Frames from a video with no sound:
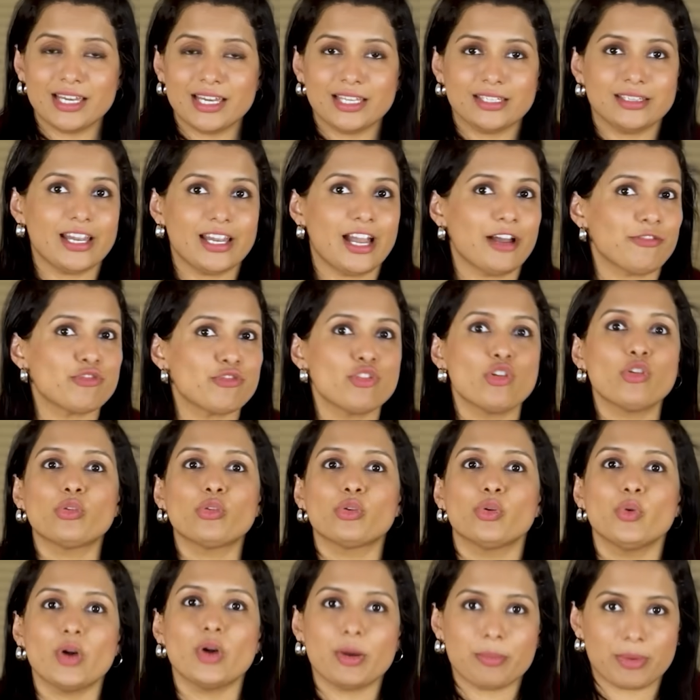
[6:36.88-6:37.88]
they have no
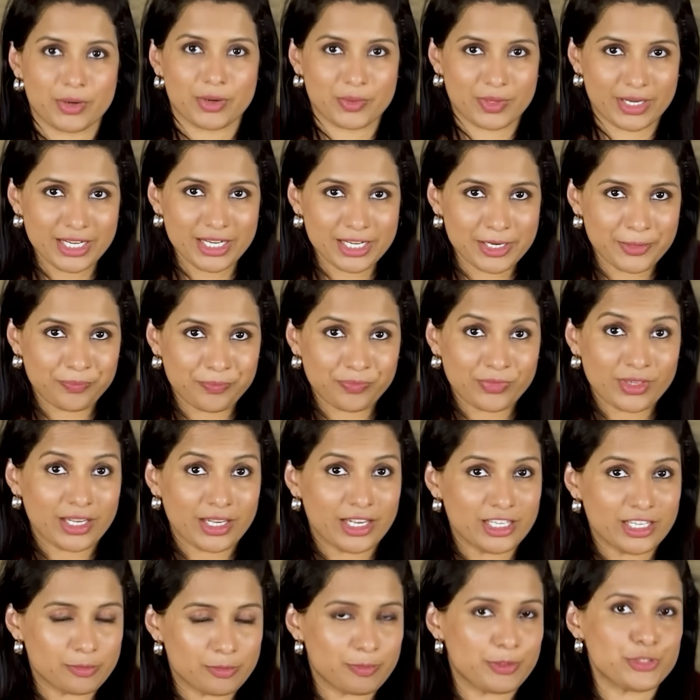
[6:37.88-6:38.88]
clue about it,
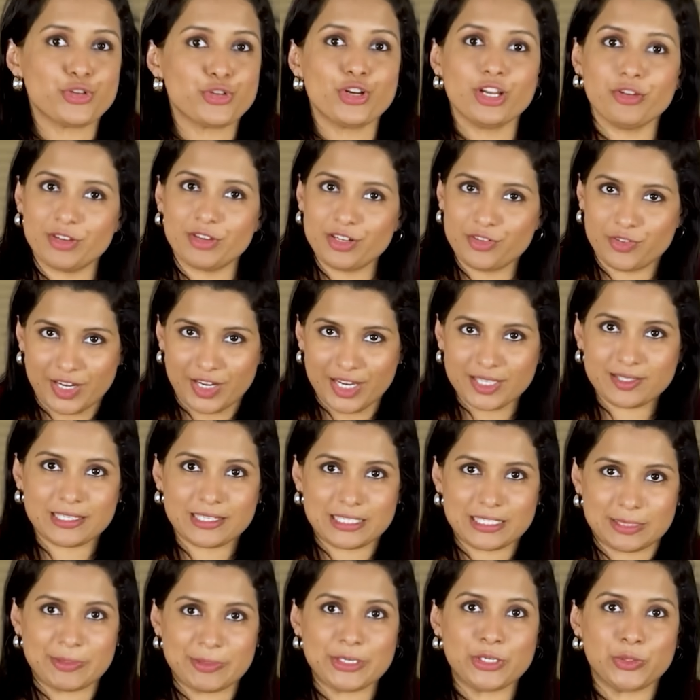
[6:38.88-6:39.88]
especially even
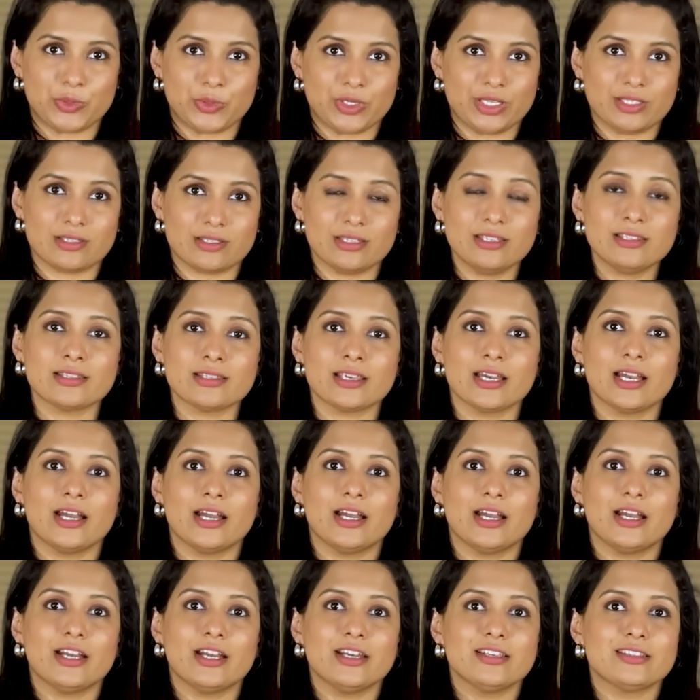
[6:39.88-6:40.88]
reassessment notices.
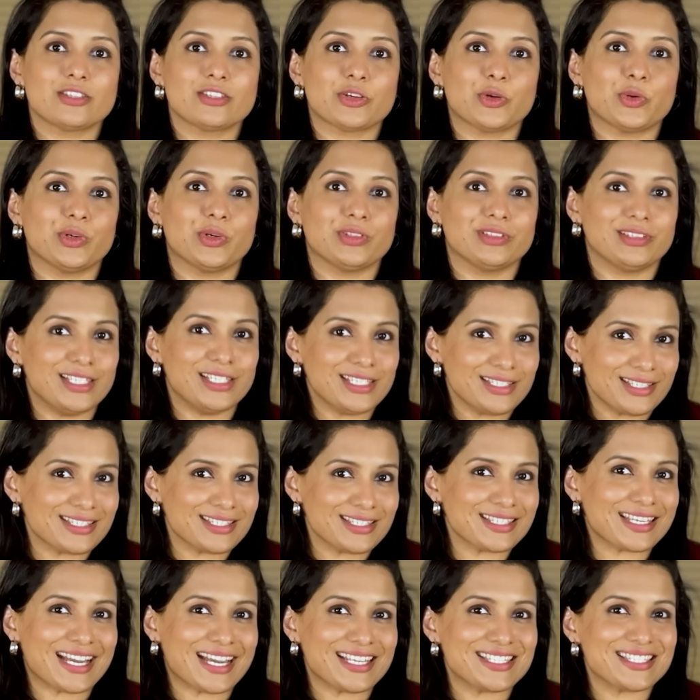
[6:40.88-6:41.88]
So this
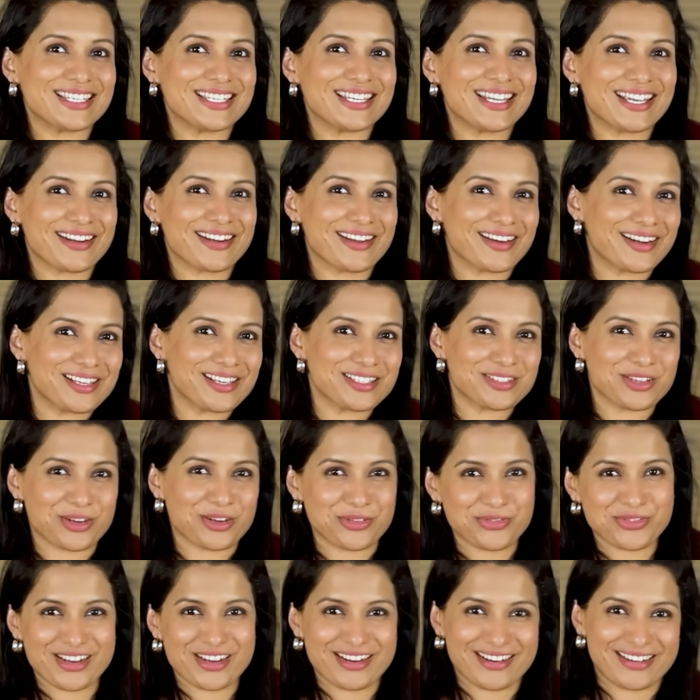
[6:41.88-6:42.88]
is catching NRIs
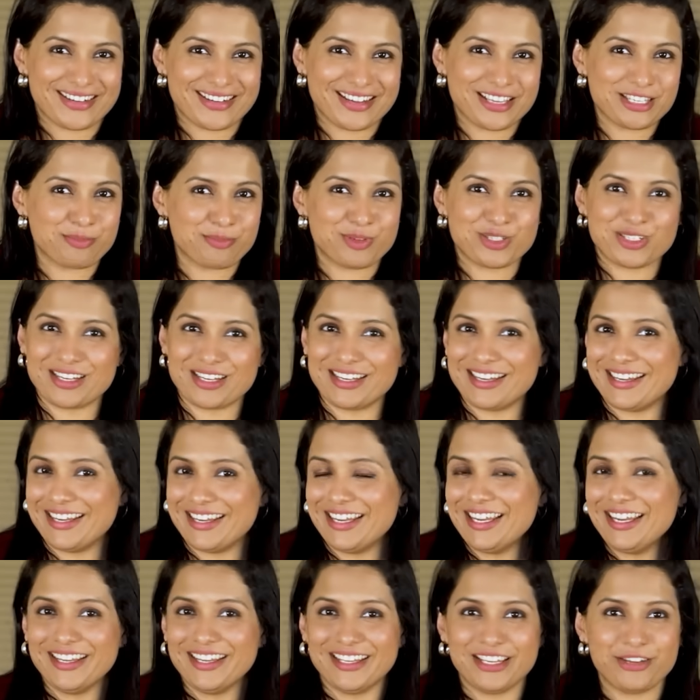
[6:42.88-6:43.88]
off guard,
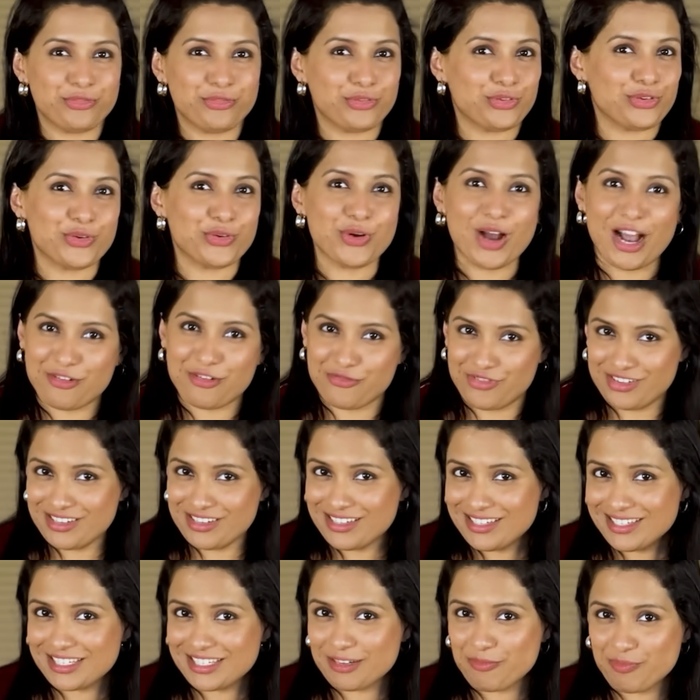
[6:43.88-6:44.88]
especially if you
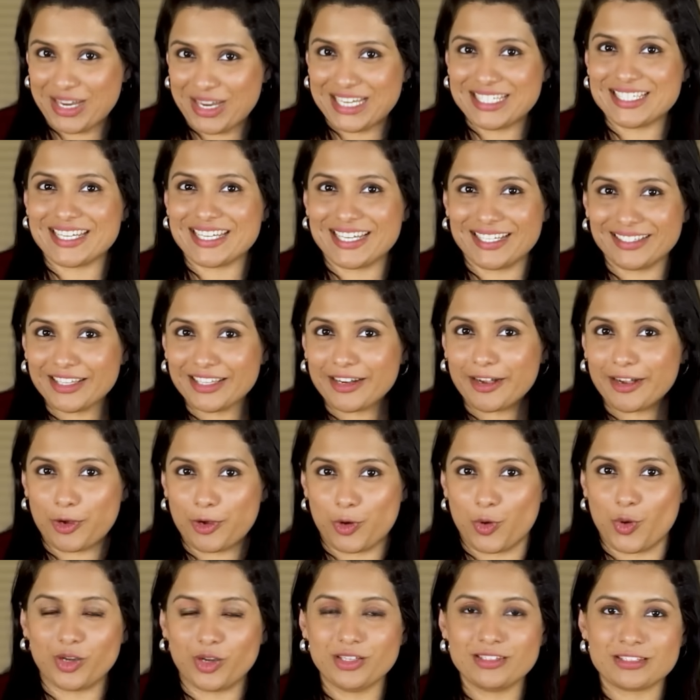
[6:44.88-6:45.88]
haven't maintained the
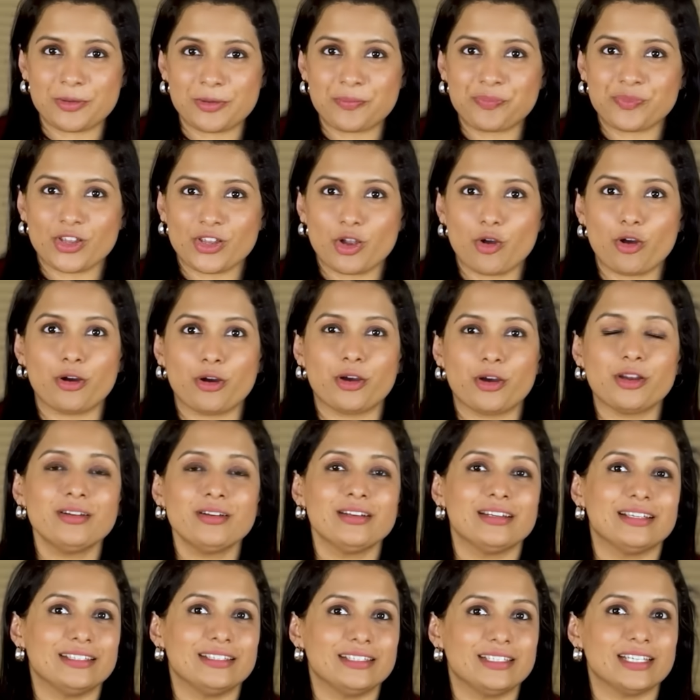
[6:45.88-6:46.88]
records or
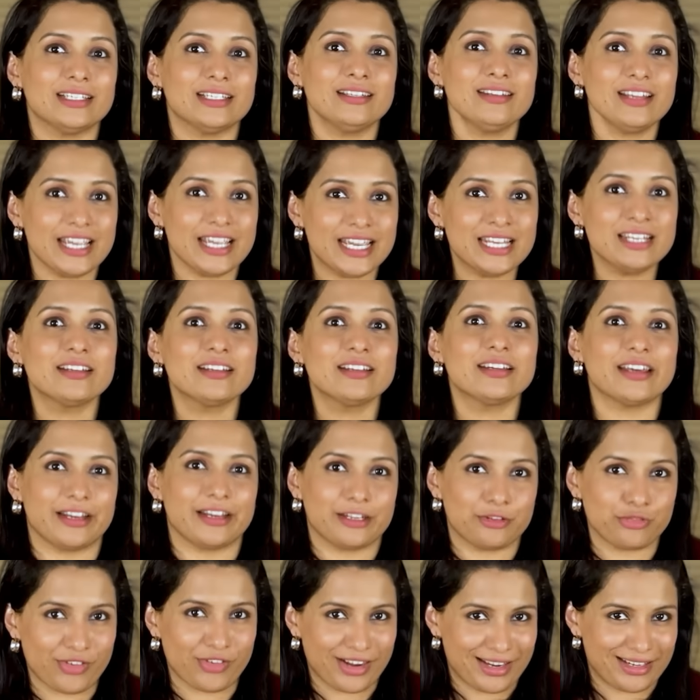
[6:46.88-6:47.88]
done
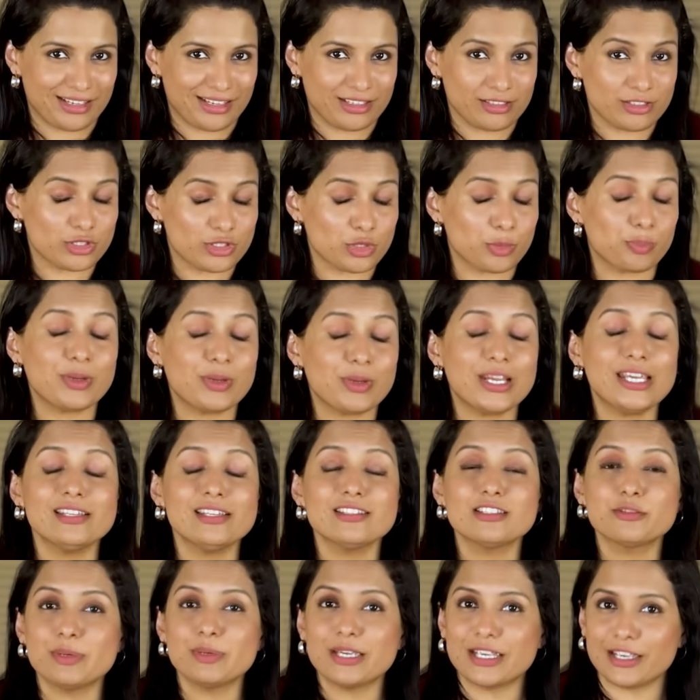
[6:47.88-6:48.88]
incorrect filing. So
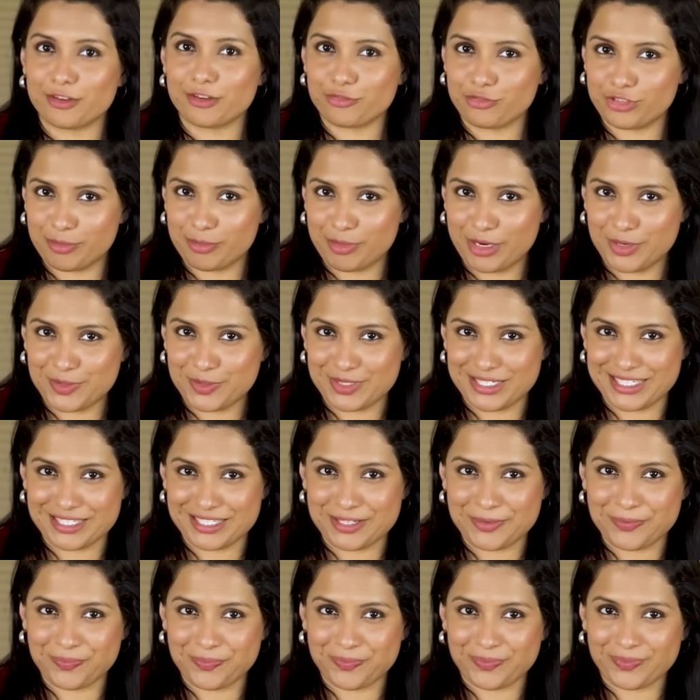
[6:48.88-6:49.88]
please be careful about it.
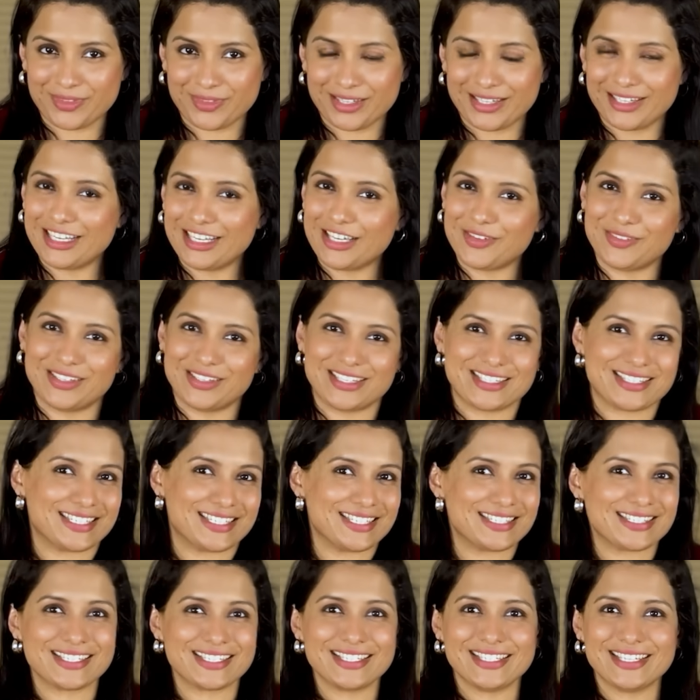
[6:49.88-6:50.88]
Now let's
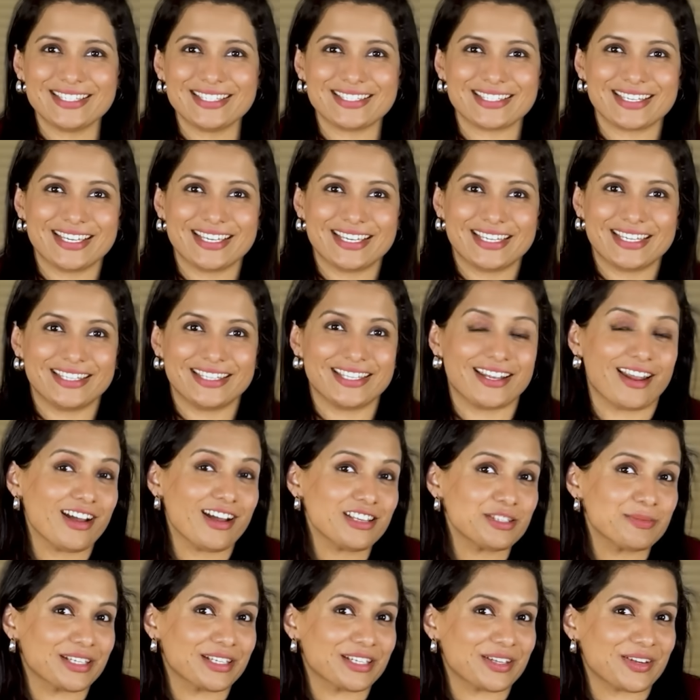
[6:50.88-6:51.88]
discuss the
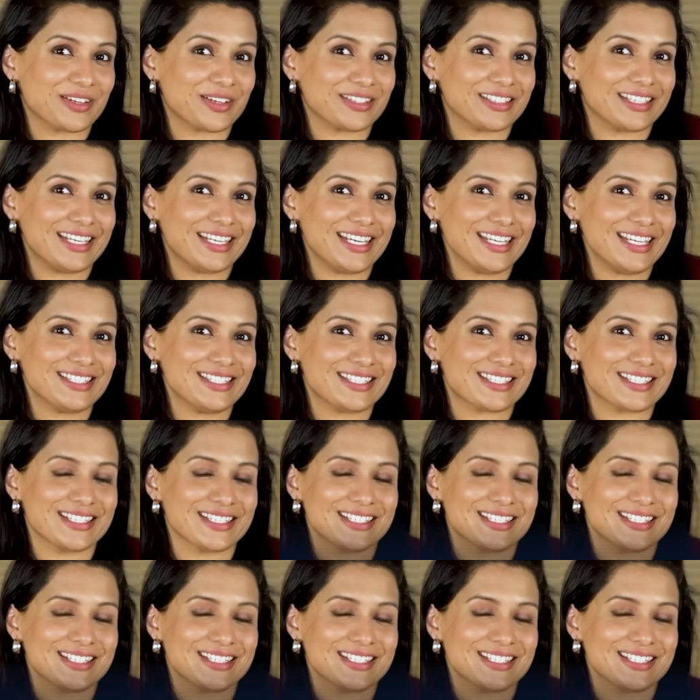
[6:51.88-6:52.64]
last but not the least,